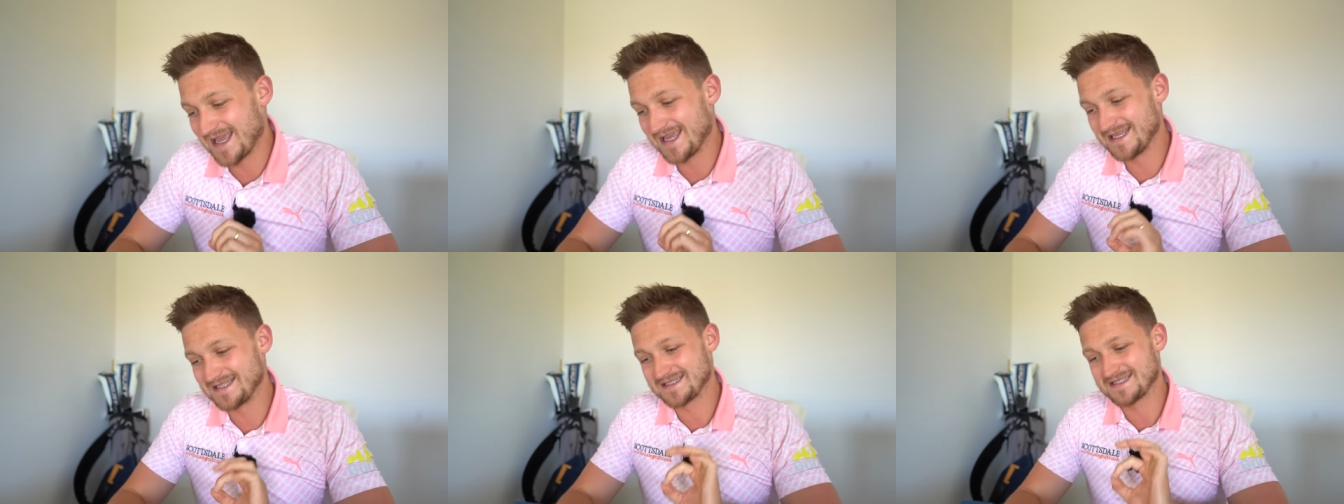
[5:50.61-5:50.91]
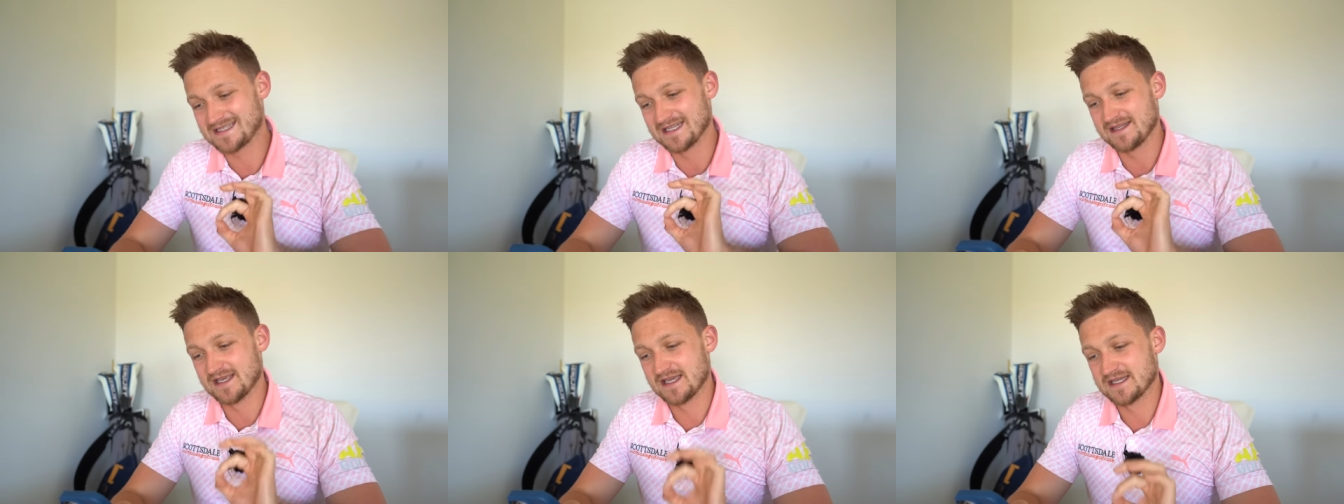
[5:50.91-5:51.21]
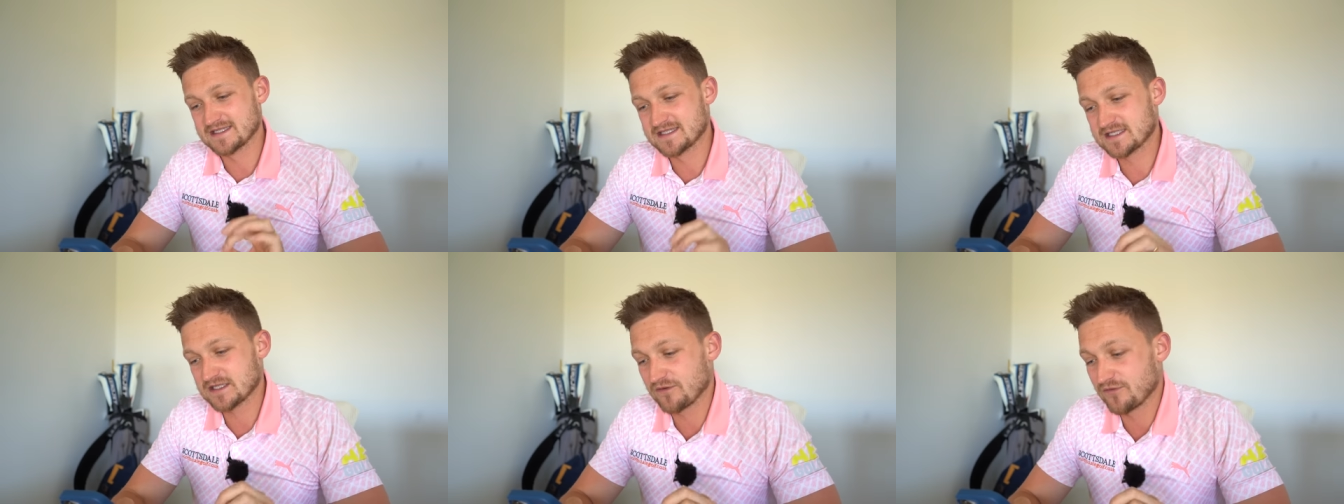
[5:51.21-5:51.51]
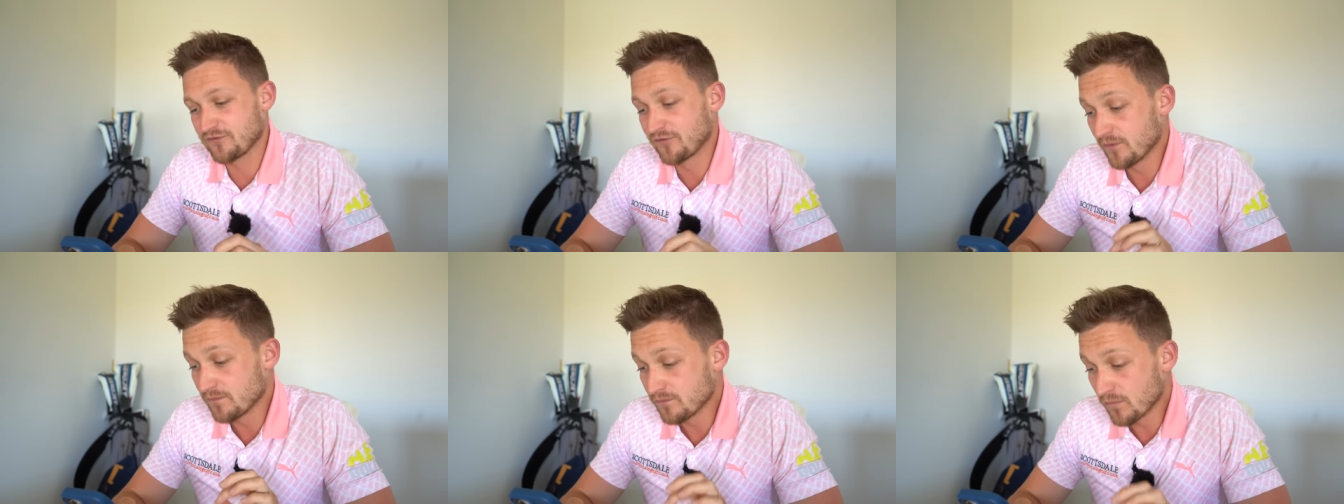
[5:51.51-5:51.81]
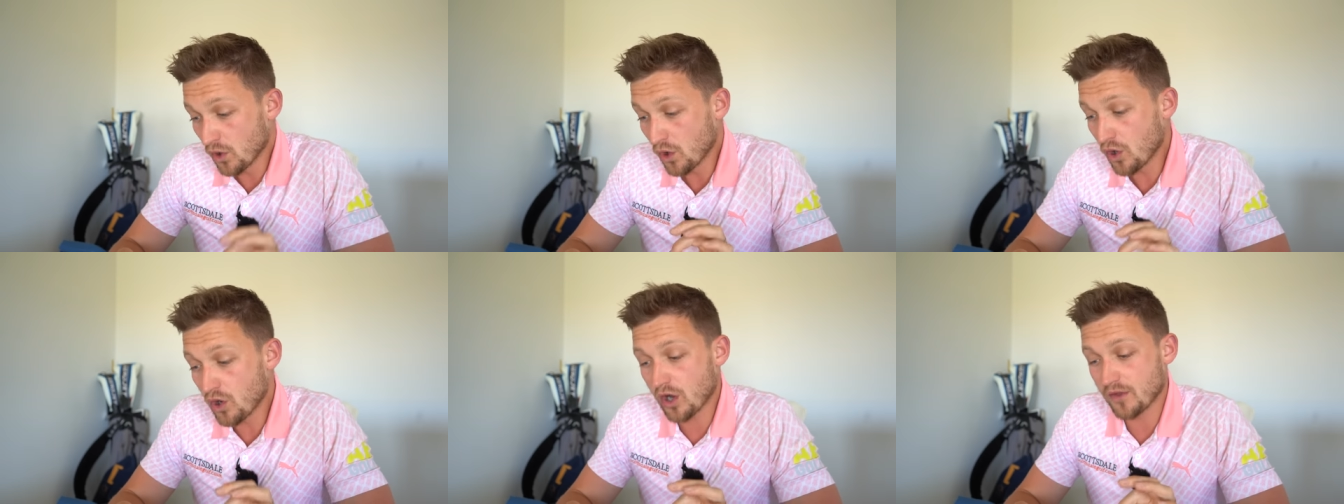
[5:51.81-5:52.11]
into this. For
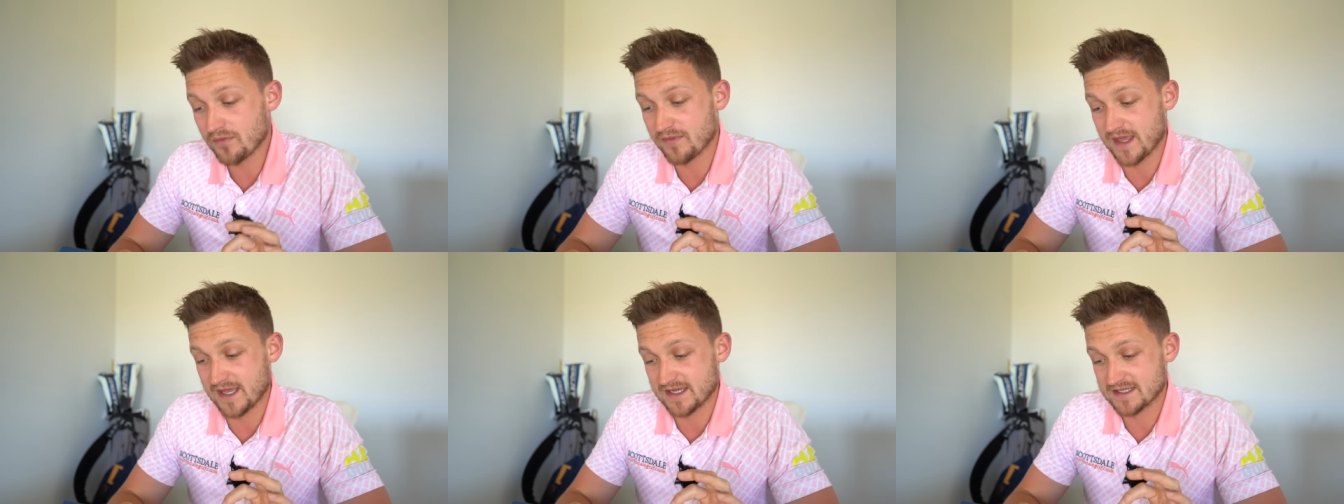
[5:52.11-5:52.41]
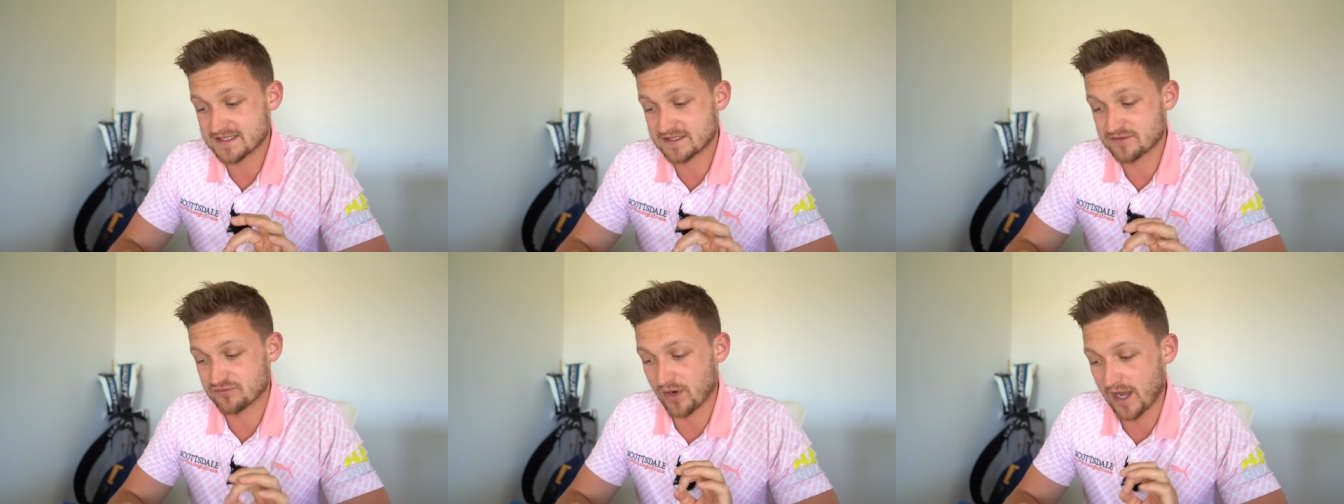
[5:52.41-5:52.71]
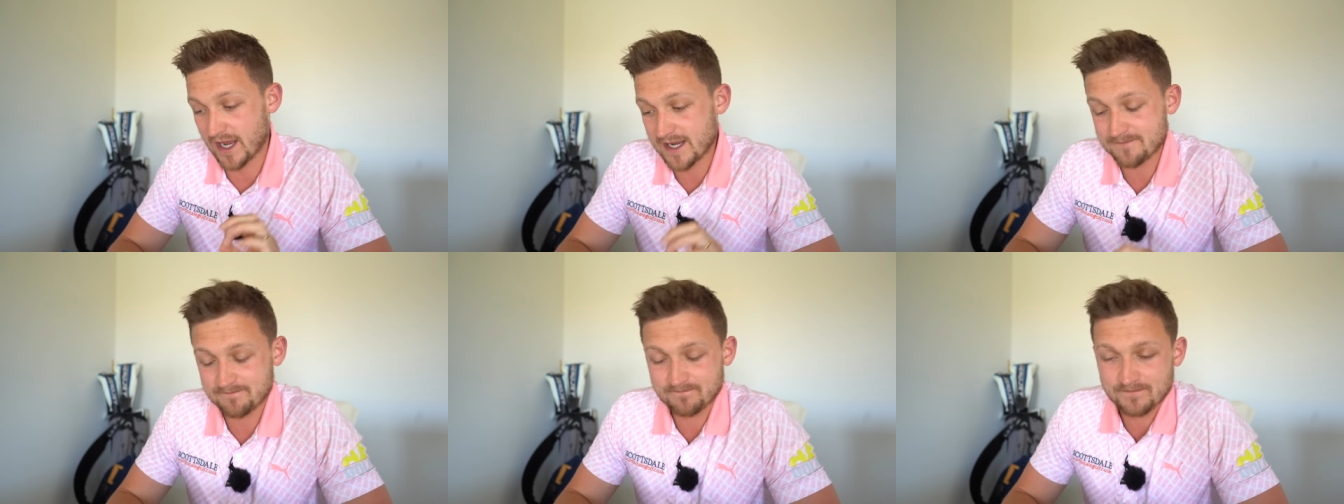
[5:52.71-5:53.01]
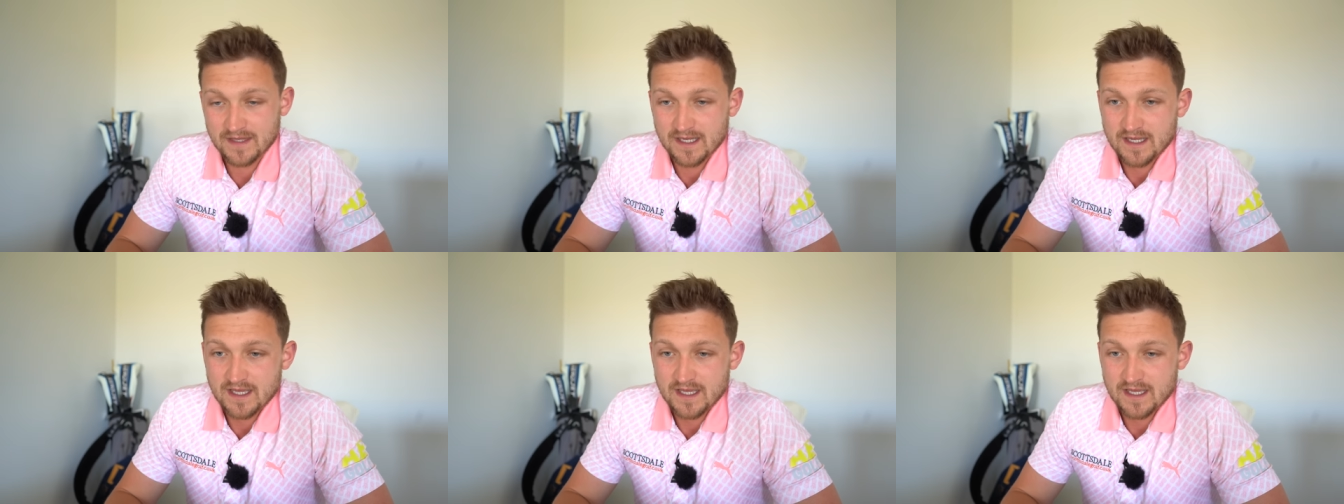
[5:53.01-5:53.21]
more on this, right,